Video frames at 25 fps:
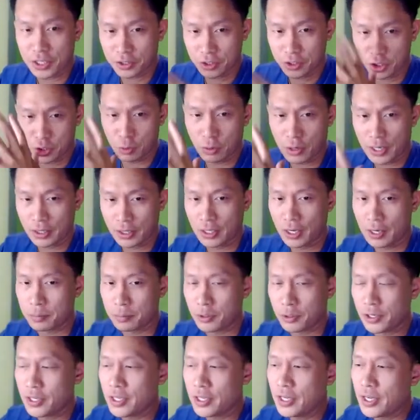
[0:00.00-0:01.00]
the UI
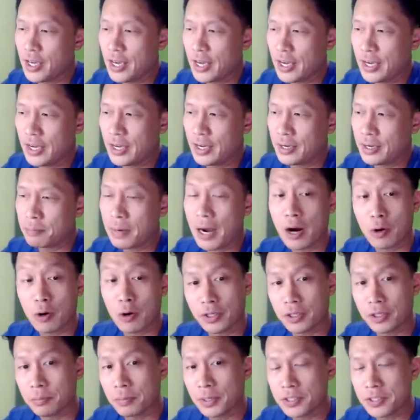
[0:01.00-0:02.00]
library, and powering
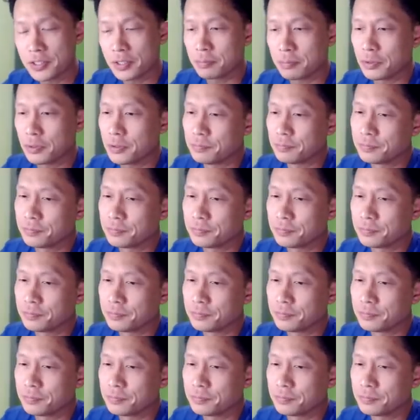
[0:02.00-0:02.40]
it by Sendbird.